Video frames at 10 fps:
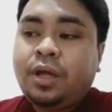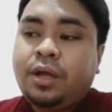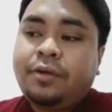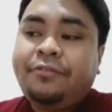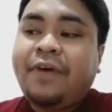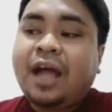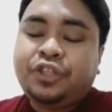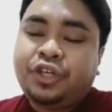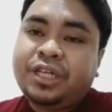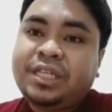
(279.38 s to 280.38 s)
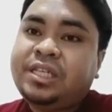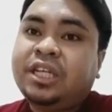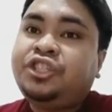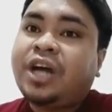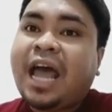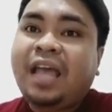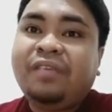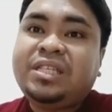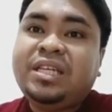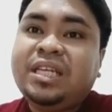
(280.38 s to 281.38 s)
factors that
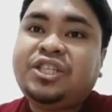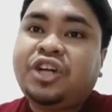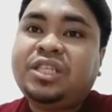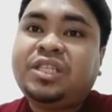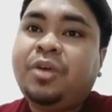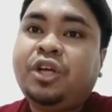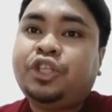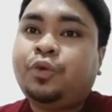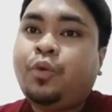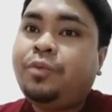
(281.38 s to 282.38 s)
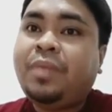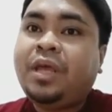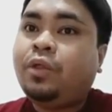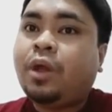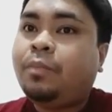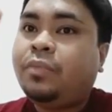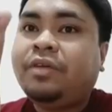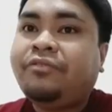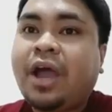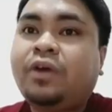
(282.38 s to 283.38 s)
drives this transmission would be
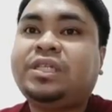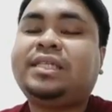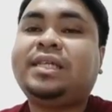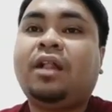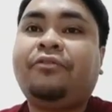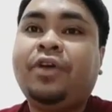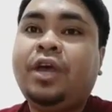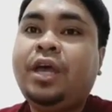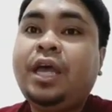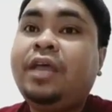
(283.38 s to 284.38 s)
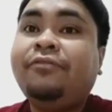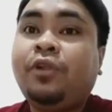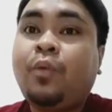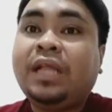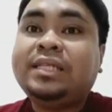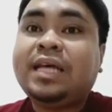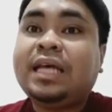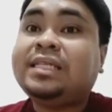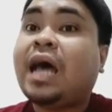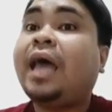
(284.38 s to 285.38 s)
the virus itself. Influenza
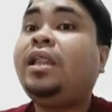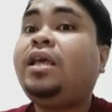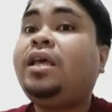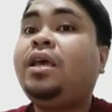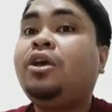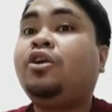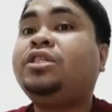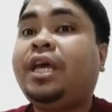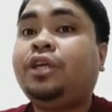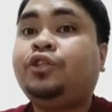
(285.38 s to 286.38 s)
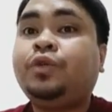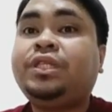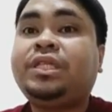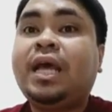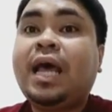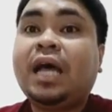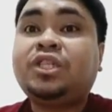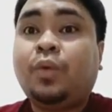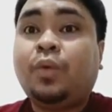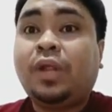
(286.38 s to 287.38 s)
is highly contagious,
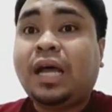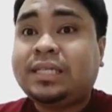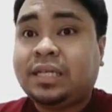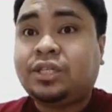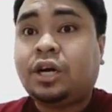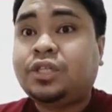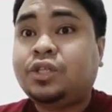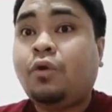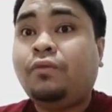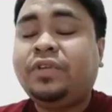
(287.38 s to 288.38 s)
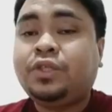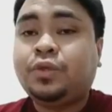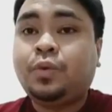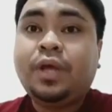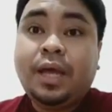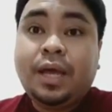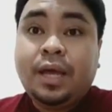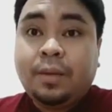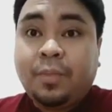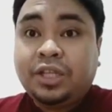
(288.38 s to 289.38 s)
as well as the SARS-CoV-2,
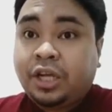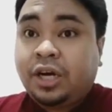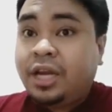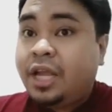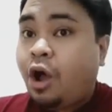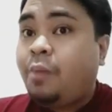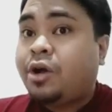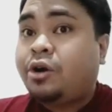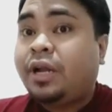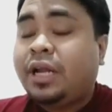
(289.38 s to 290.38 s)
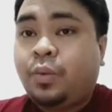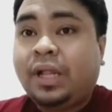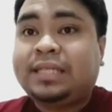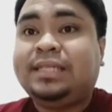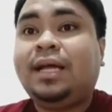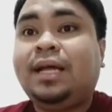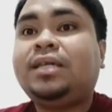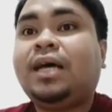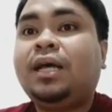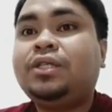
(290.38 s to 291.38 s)
particularly Omicron as well as
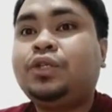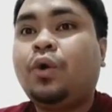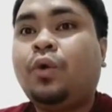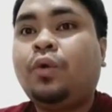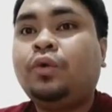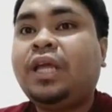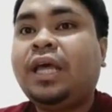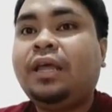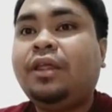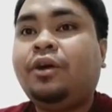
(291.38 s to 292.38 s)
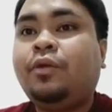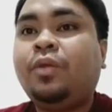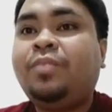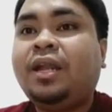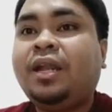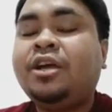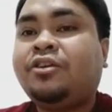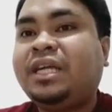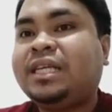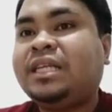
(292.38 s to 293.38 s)
Delta. So there will be an
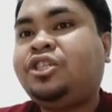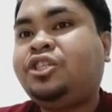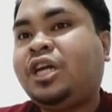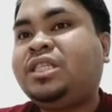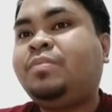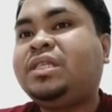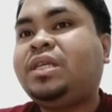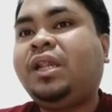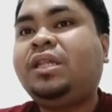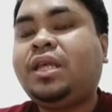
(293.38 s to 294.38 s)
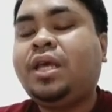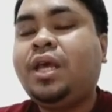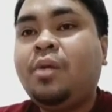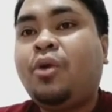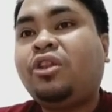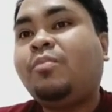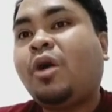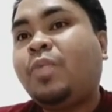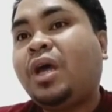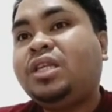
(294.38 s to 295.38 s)
increase in transmissibility brought
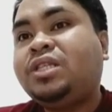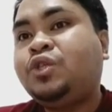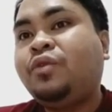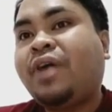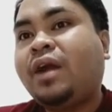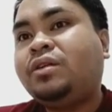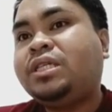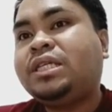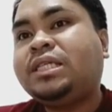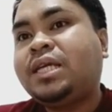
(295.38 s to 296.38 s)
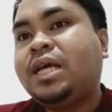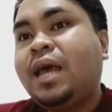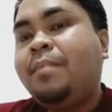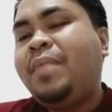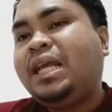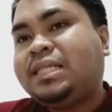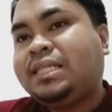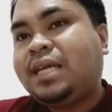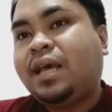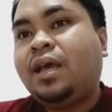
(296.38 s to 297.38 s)
about by these 2 viruses.
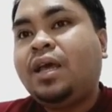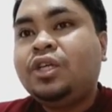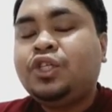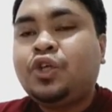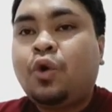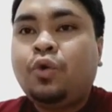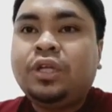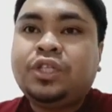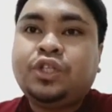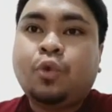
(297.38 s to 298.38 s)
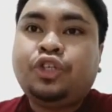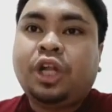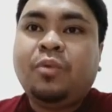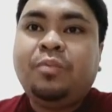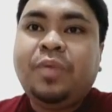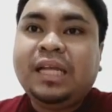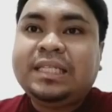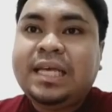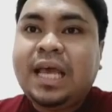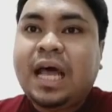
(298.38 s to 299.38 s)
Mixing So the social
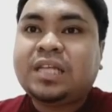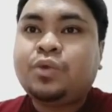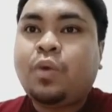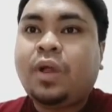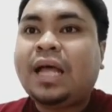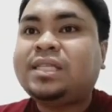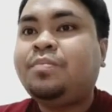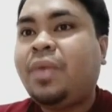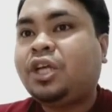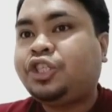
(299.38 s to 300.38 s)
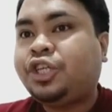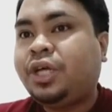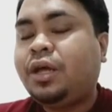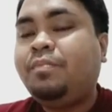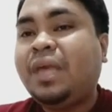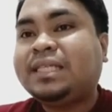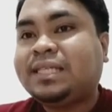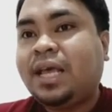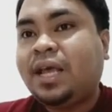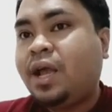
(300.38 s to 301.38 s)
mobility as well as
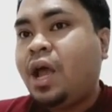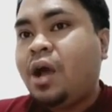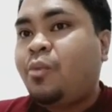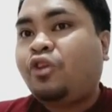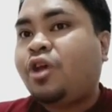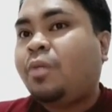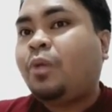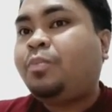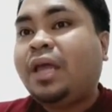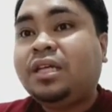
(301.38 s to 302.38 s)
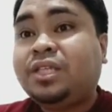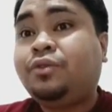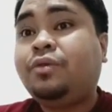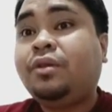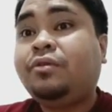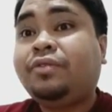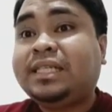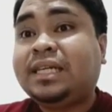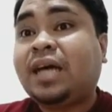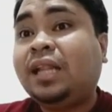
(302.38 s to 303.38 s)
mixing brought about by this
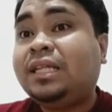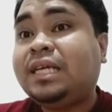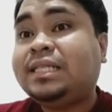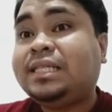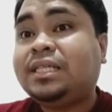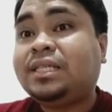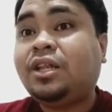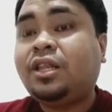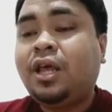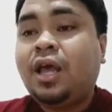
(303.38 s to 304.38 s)
recent holiday season